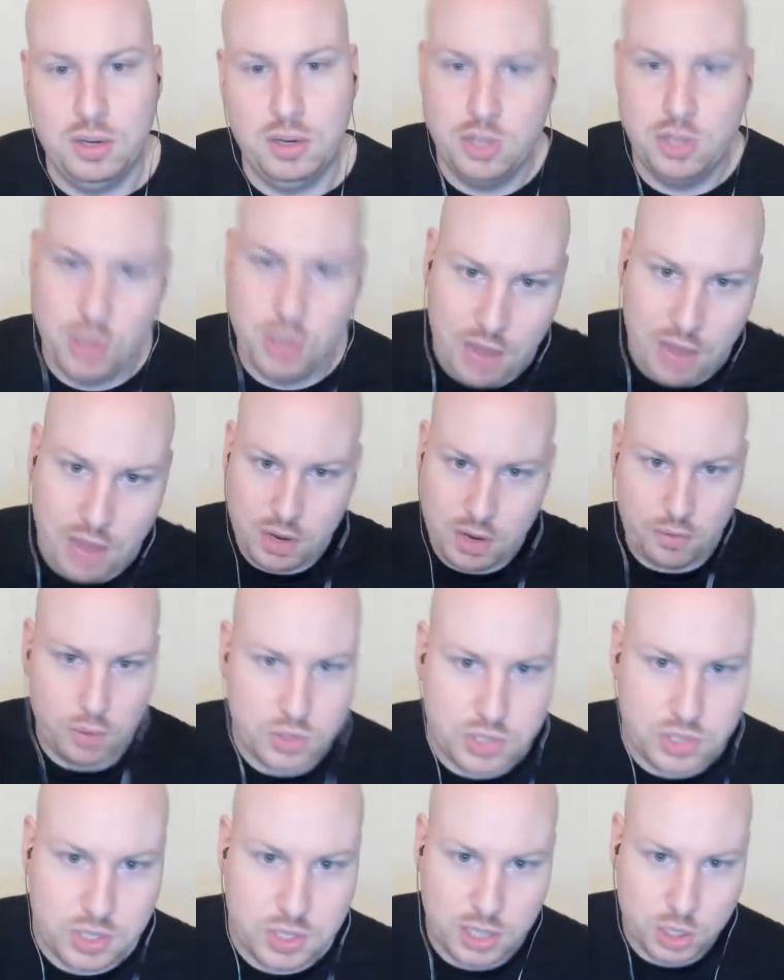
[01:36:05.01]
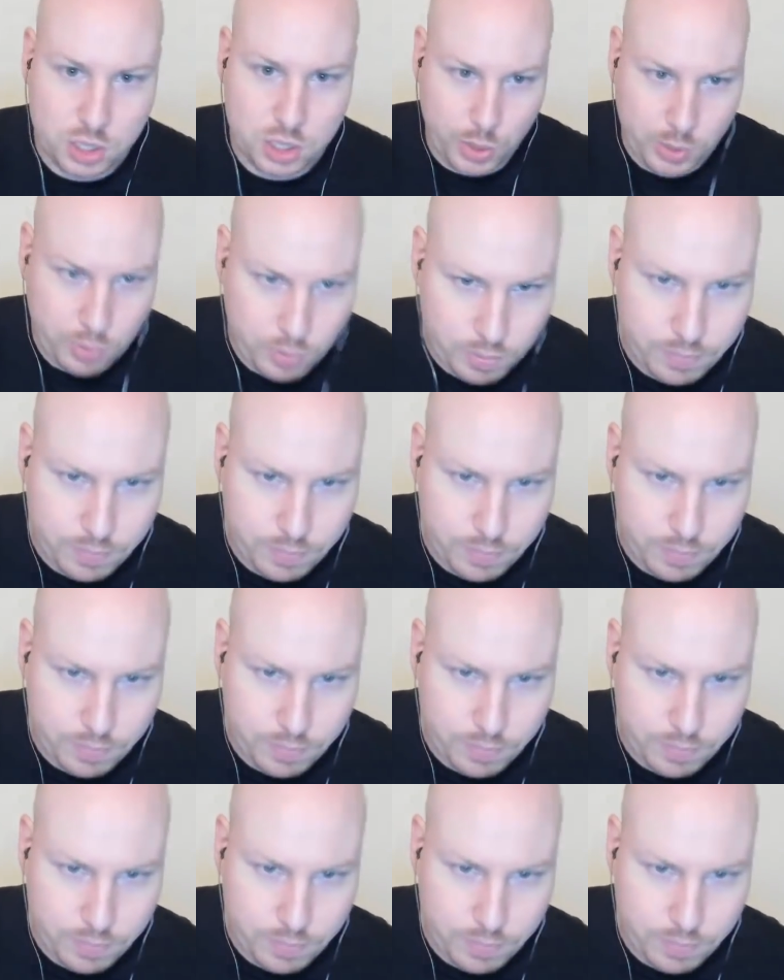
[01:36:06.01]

You have any thoughts on that, Joel?